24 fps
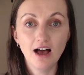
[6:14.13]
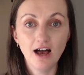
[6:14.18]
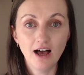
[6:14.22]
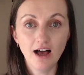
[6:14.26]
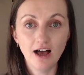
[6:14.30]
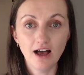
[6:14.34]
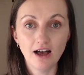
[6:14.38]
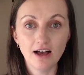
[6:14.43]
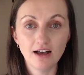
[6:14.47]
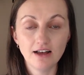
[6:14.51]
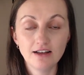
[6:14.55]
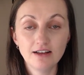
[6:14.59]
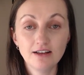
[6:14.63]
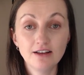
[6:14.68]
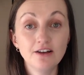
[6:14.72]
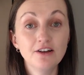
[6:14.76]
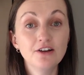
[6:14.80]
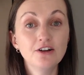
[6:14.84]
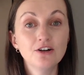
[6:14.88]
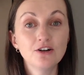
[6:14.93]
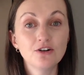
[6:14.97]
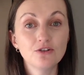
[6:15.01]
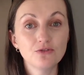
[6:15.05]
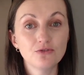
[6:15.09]
a.
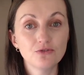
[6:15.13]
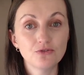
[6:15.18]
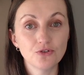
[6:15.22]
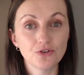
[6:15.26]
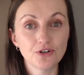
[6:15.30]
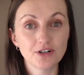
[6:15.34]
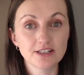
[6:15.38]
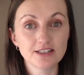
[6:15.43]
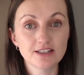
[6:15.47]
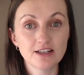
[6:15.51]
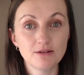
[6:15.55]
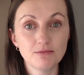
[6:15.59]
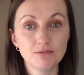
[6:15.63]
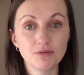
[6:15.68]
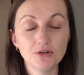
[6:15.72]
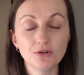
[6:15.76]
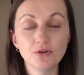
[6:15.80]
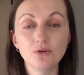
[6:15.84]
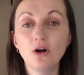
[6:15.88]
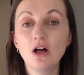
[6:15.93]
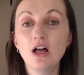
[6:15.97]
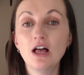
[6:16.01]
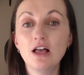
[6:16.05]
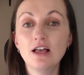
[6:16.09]
For
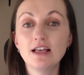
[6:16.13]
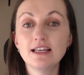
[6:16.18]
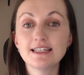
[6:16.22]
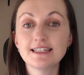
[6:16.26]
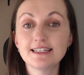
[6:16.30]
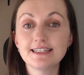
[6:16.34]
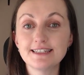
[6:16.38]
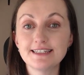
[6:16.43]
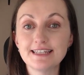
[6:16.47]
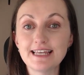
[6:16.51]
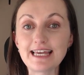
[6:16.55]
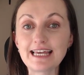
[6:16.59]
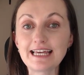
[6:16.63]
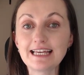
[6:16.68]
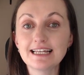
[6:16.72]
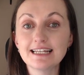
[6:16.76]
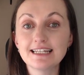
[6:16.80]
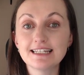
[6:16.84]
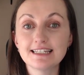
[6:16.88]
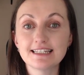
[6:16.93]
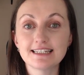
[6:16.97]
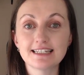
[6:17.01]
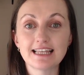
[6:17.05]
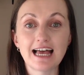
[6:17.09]
example,
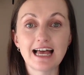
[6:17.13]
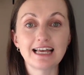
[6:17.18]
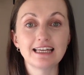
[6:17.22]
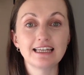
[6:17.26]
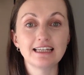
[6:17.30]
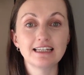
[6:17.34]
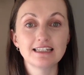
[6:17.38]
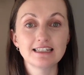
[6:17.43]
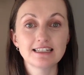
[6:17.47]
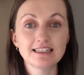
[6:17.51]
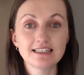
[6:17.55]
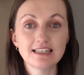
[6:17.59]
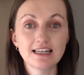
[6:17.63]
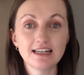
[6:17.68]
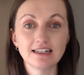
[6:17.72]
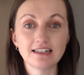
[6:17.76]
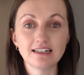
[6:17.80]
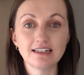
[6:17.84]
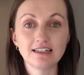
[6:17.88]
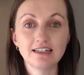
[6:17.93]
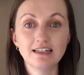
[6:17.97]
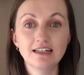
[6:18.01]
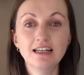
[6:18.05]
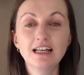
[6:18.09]
sing, sang,
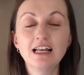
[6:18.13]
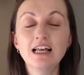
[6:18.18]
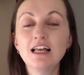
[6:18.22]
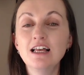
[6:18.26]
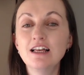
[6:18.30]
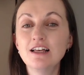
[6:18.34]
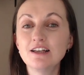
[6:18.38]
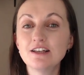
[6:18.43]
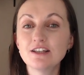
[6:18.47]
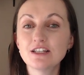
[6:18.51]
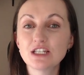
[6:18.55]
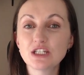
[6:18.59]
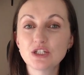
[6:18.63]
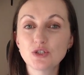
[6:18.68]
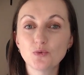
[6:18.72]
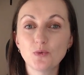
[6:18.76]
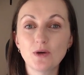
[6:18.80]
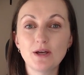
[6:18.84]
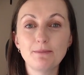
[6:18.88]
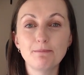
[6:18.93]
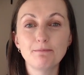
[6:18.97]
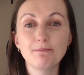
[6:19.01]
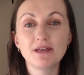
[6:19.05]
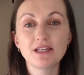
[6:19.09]
sung.
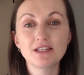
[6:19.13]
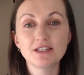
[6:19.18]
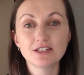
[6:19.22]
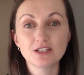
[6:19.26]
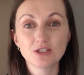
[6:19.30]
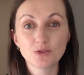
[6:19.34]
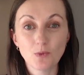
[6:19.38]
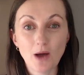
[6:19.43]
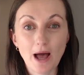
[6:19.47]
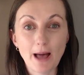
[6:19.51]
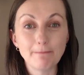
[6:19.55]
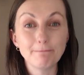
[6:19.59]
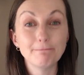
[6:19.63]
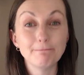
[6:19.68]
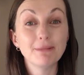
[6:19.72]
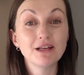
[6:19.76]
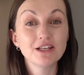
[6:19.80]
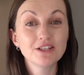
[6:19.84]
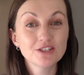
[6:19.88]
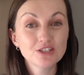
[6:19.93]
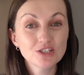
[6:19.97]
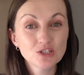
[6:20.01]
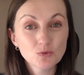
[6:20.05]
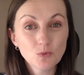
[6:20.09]
Swim,
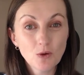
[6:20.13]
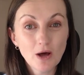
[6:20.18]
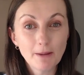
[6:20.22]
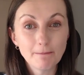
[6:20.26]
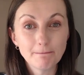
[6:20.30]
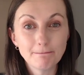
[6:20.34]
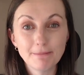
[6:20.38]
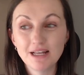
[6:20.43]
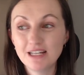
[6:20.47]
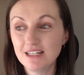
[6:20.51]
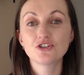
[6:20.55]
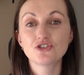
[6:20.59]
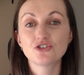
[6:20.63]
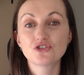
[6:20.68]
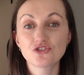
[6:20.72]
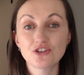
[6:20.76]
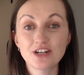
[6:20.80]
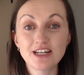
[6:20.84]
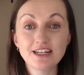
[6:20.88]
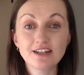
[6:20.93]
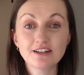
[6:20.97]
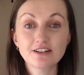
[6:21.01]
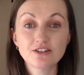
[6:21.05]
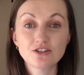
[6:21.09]
swam, swum.
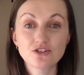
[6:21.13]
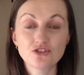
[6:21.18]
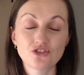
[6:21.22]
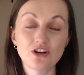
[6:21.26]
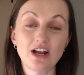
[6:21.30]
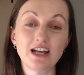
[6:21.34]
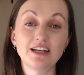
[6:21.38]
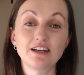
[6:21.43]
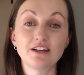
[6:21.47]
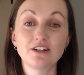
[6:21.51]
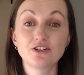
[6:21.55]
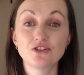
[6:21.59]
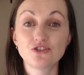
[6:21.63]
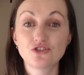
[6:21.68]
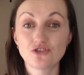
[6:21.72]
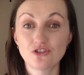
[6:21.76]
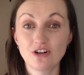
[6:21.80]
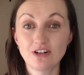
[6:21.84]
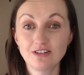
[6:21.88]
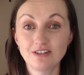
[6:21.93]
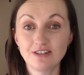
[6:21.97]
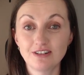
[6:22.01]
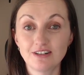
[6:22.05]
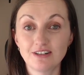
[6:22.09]
Drink, drank,
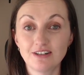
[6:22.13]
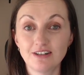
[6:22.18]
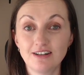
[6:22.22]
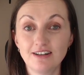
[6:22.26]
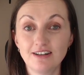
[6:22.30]
drunk.